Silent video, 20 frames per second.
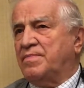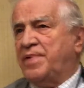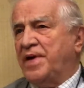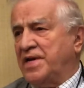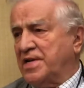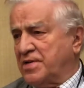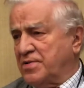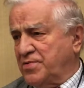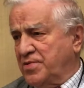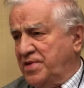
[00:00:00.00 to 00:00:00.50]

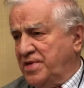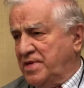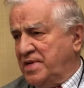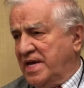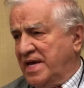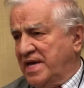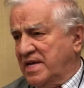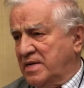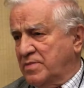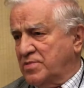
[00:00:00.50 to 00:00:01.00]
pedigreed
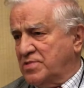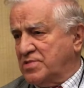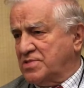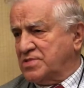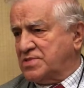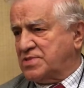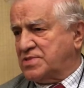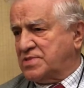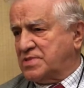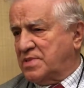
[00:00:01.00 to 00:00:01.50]

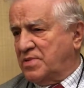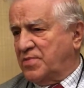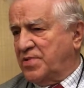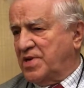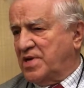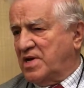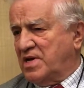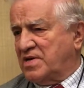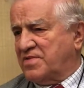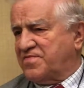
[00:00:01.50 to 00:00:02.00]
animals that we
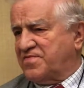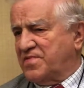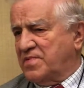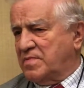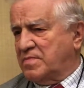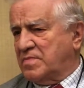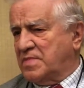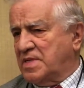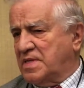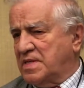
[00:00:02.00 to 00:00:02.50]
got
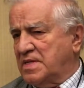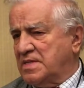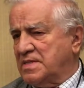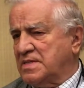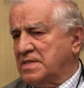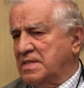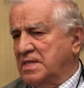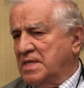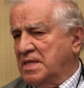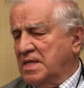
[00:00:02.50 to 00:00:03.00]
from
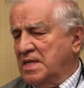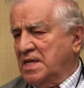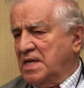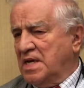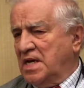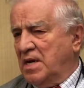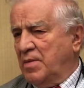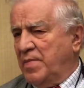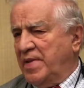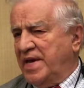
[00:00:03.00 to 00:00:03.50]

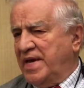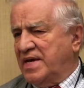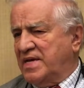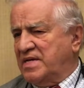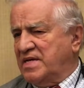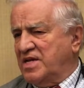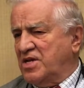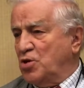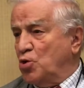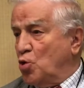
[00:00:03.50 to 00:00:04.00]
uh, a
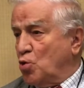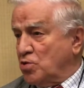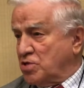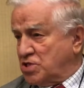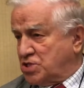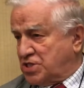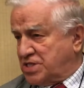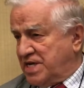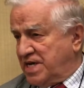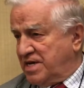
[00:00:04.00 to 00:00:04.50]
man in
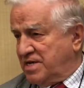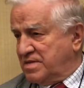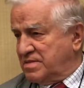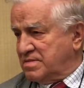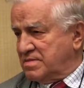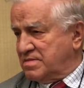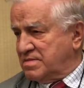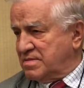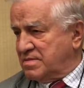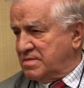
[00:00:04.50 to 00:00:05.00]

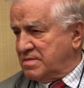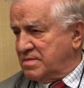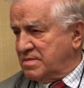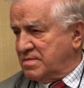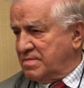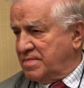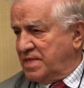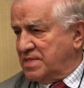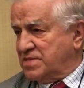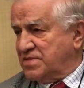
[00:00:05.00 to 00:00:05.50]
Norristown,
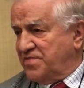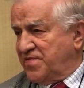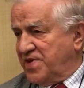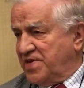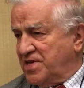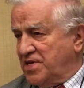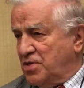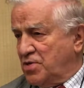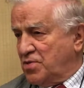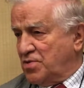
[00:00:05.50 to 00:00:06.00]

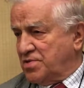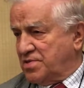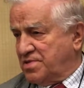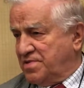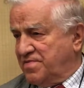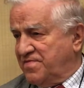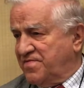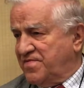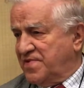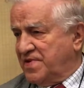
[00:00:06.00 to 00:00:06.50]
Pennsylvania, north
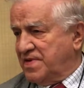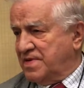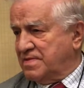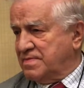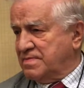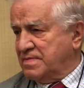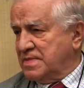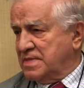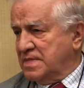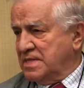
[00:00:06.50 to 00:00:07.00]
of uh,
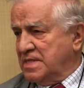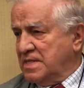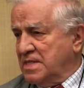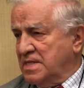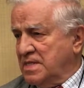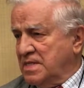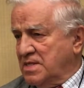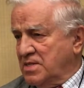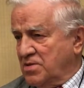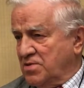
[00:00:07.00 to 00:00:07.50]

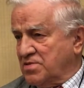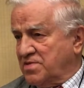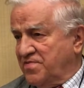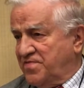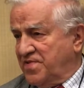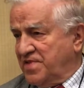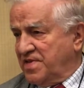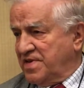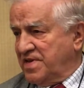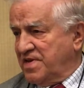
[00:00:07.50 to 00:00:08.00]
north of
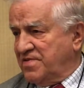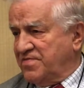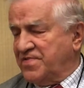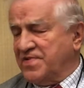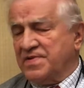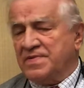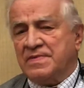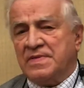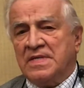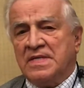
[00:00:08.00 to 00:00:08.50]

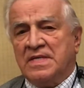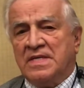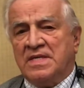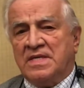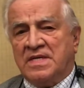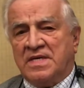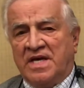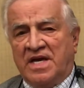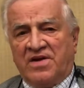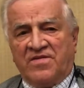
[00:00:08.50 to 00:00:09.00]
Philadelphia.
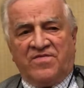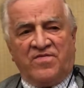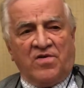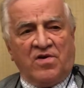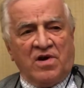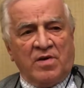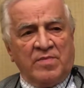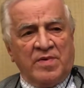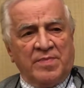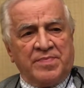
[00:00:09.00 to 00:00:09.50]
He had a
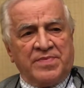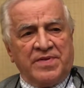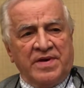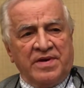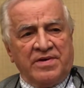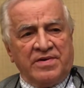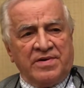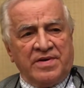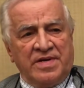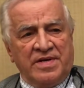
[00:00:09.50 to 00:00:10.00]
farm up
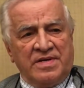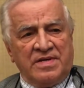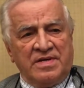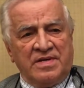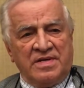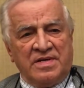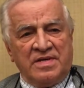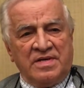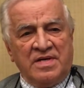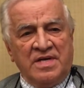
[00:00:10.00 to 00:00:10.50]
there, and
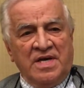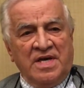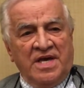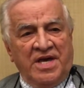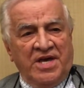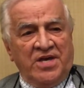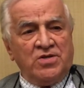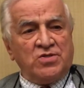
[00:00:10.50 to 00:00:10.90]
uh, he